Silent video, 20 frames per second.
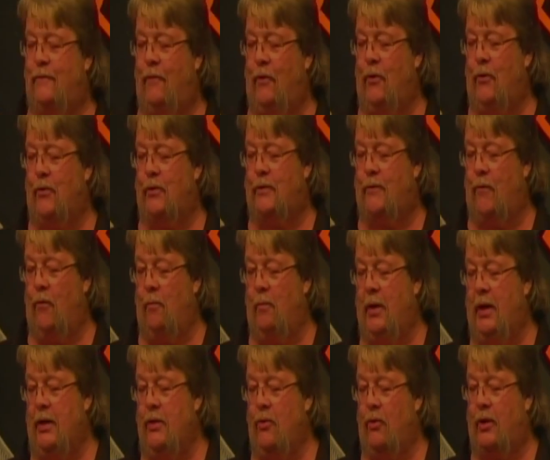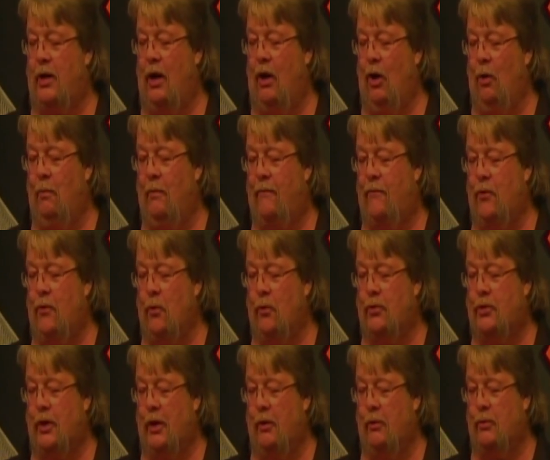first, for many are called, but few are
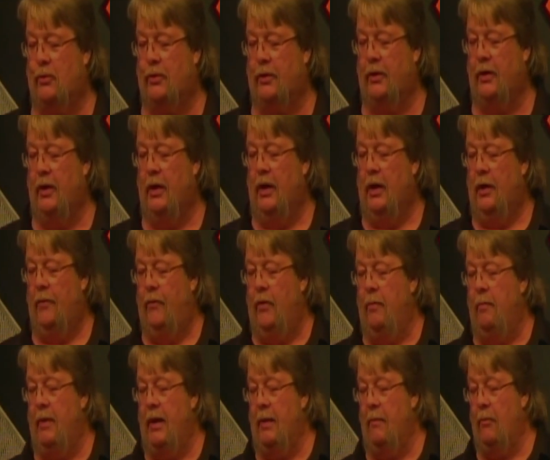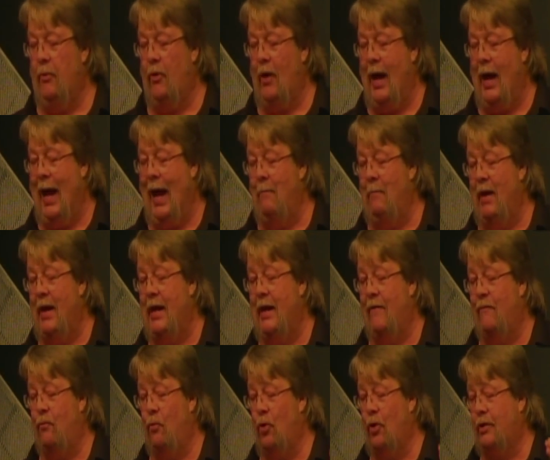chosen. Remember, I may
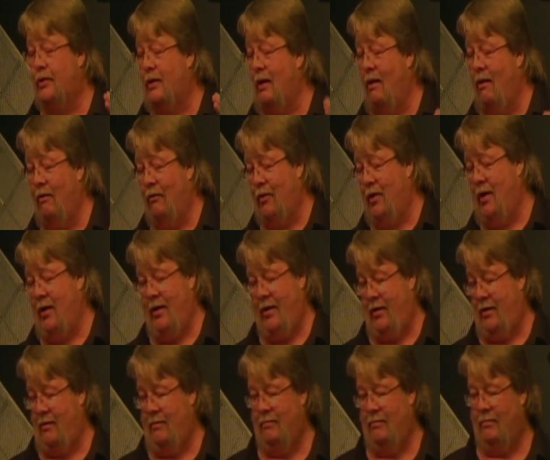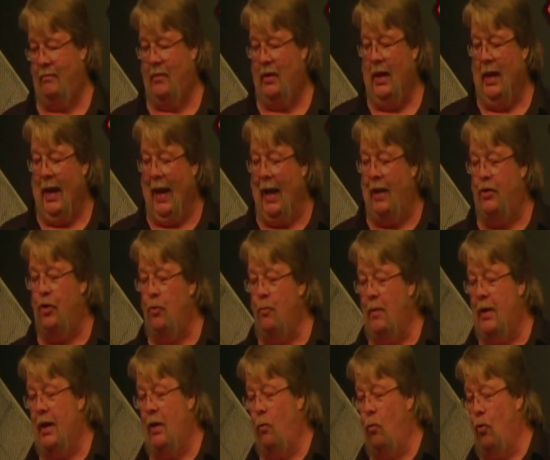have worked all day, and you
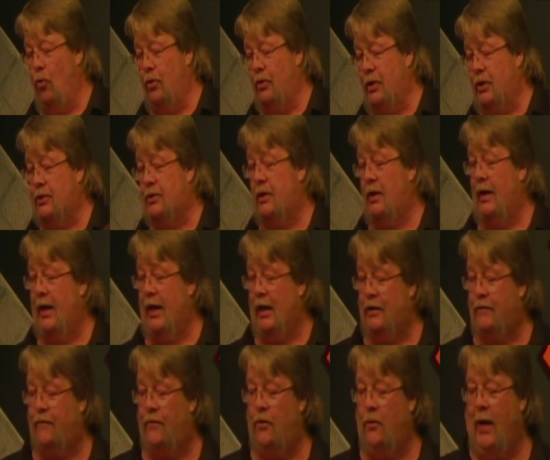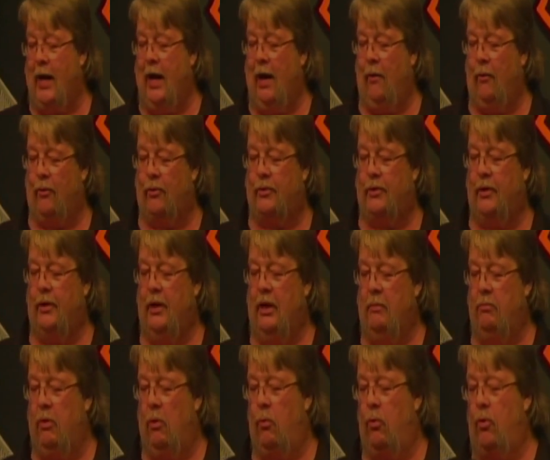may have worked just the last few hours,
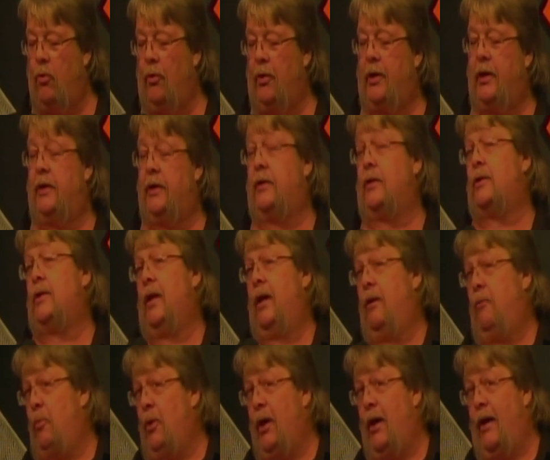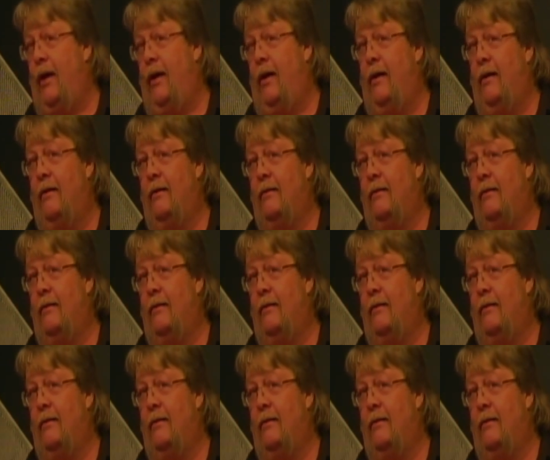but we're going to get the same pay.